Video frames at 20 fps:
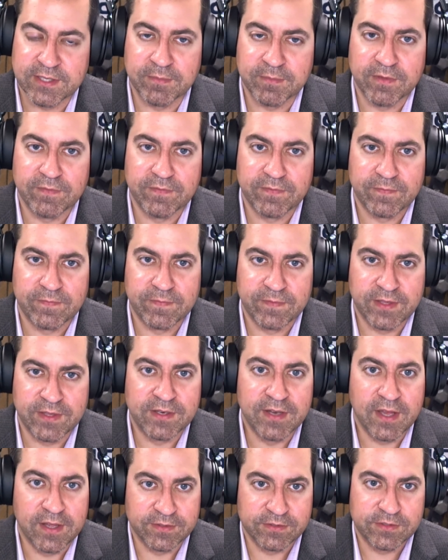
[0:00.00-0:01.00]
some of
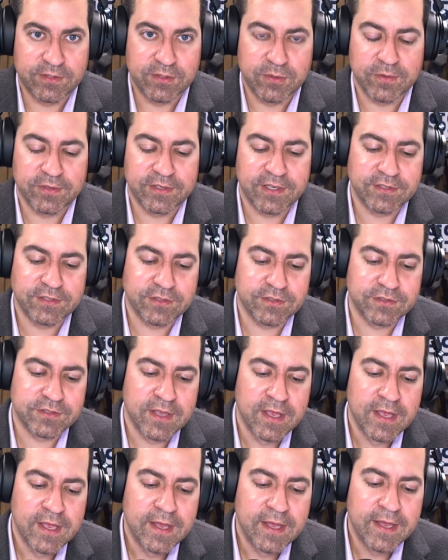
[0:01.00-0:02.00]
the nuns who were
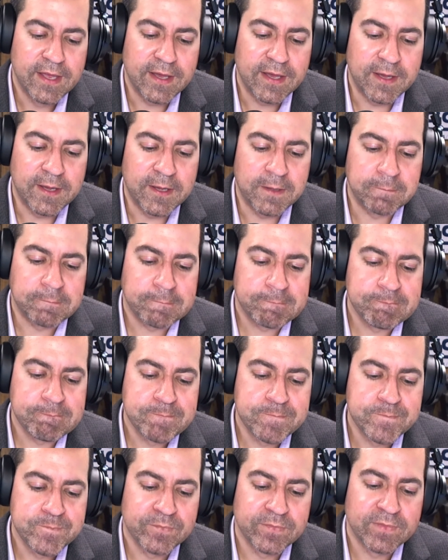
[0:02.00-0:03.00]
teachers. Um,
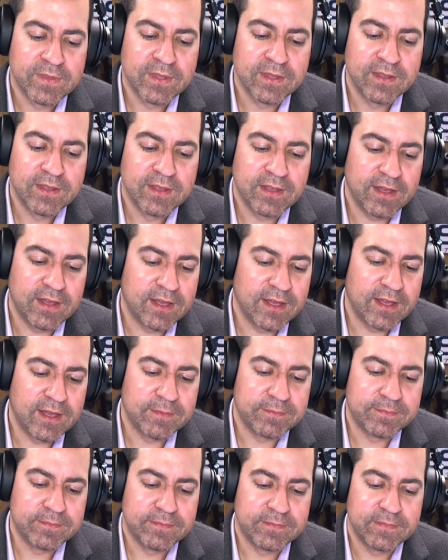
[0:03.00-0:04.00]

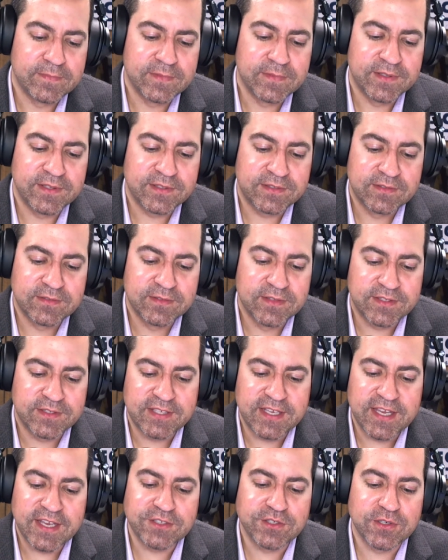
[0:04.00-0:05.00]
uh, the the
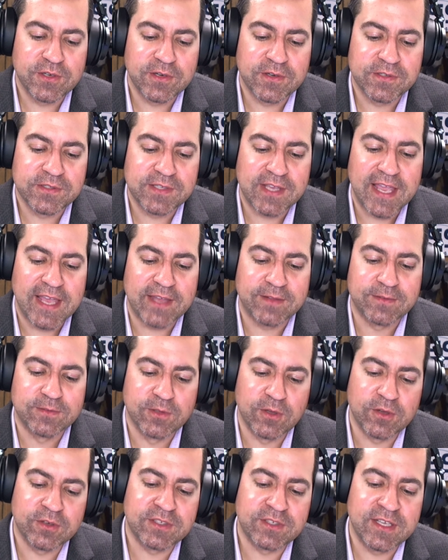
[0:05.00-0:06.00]
teachers had
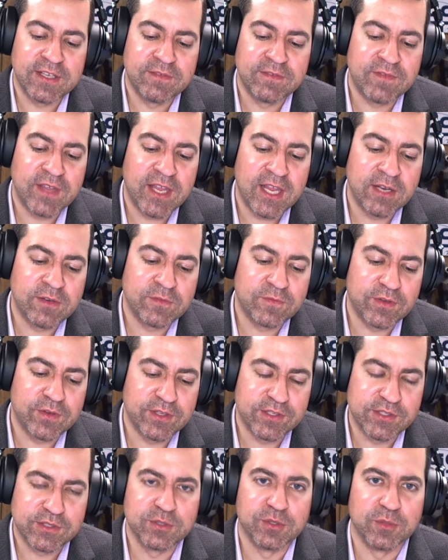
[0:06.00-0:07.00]
looked in vain
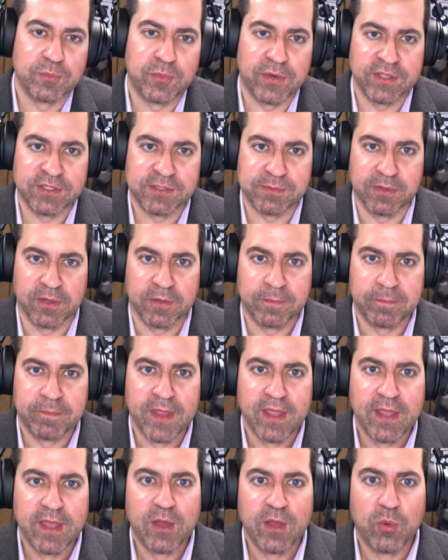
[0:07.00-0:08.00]
for the school principal,
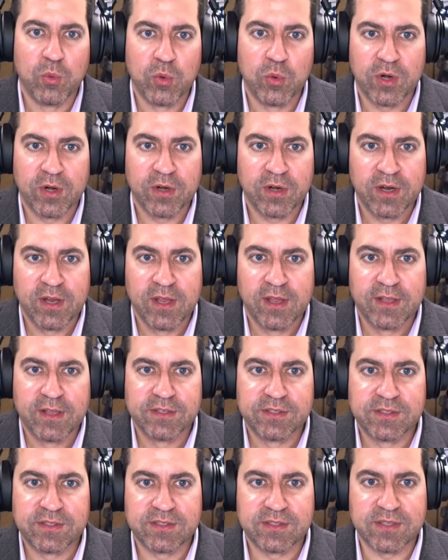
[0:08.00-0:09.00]
were
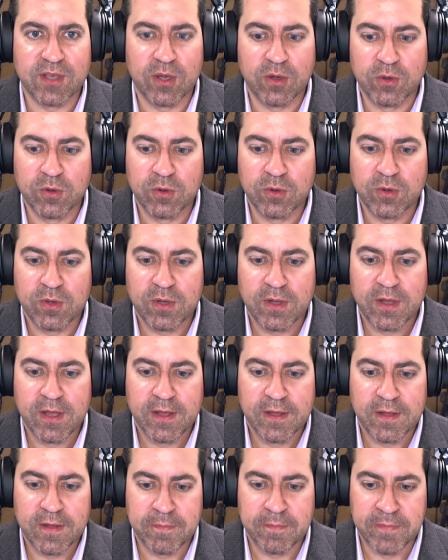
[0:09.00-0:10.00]
so
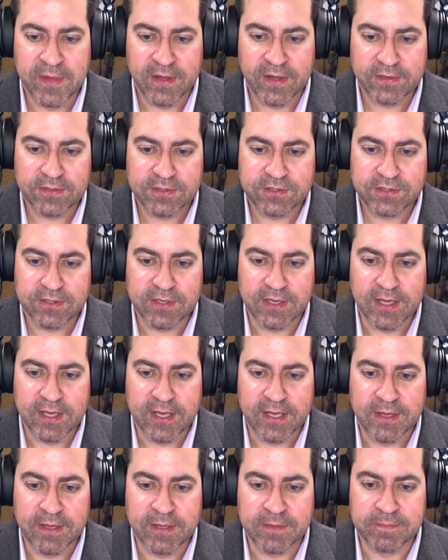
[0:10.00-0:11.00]
much
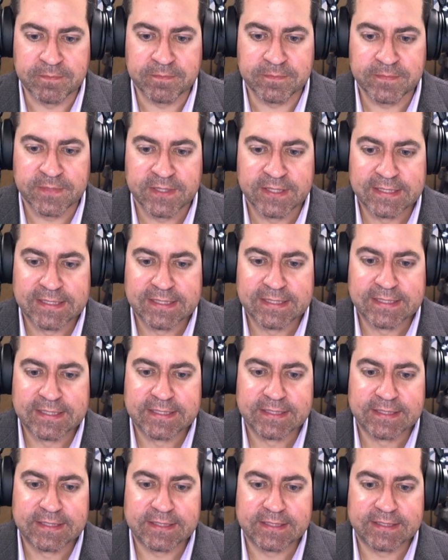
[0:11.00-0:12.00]
um,
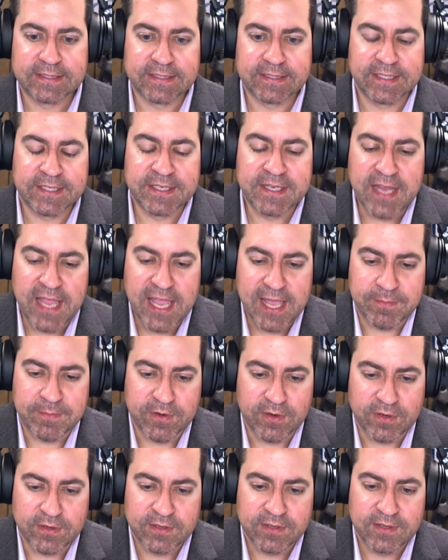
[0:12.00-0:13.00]

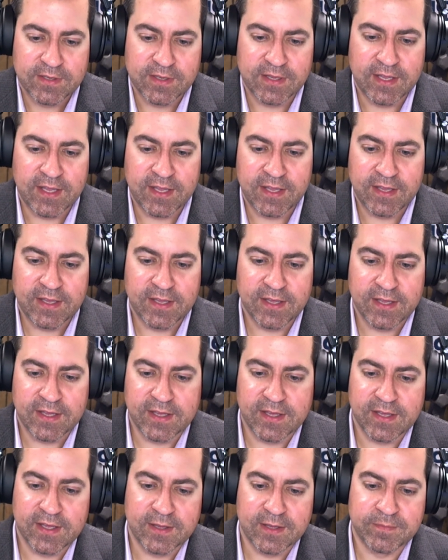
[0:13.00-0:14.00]
enamored. Uh,
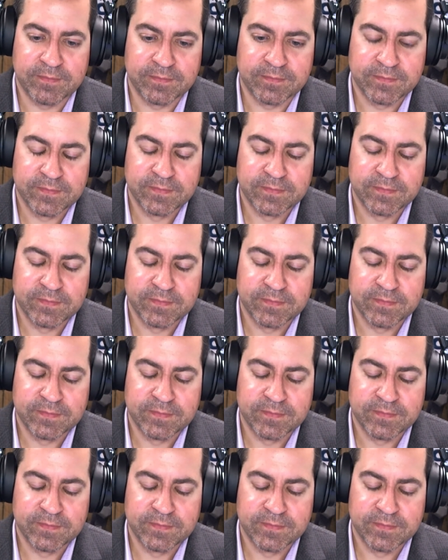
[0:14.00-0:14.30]
uh